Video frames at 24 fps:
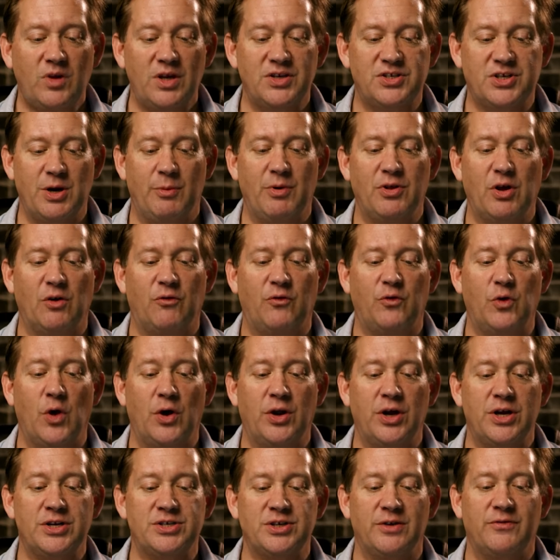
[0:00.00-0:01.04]
some of the
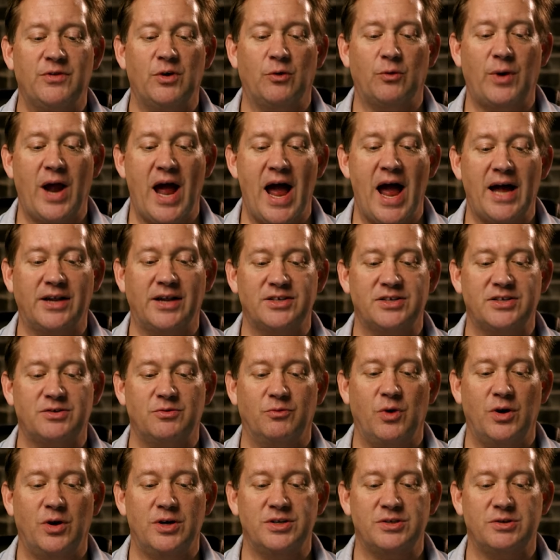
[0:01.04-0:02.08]
footage of the rats
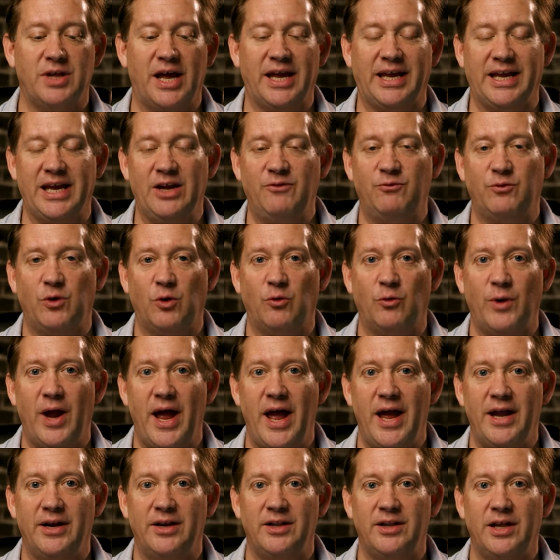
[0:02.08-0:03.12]
was like
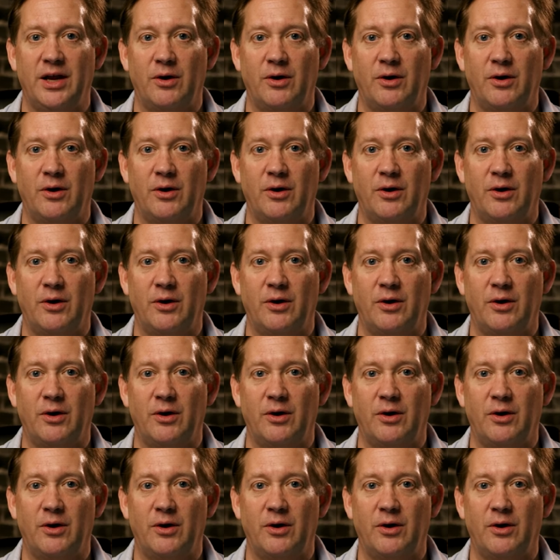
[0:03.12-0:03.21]
infrared.